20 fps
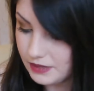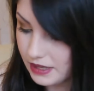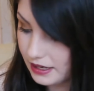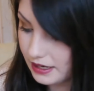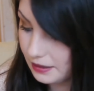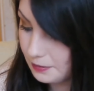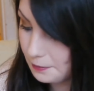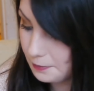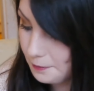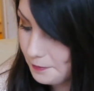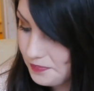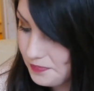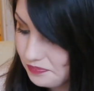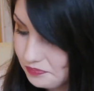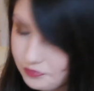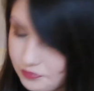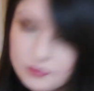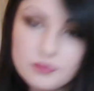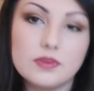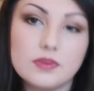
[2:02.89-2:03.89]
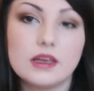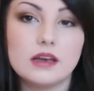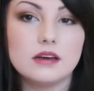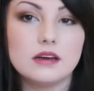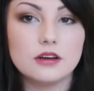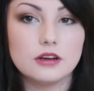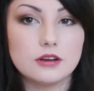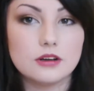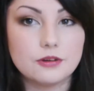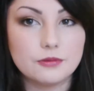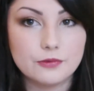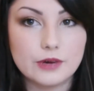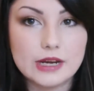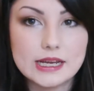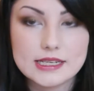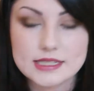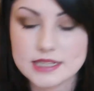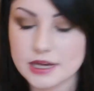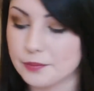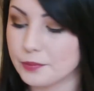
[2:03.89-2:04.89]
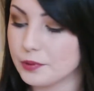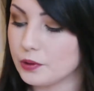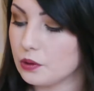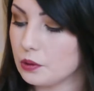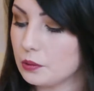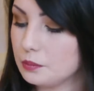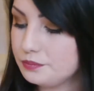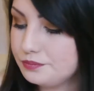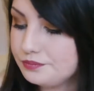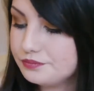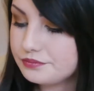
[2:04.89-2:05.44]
and I'm write it down below.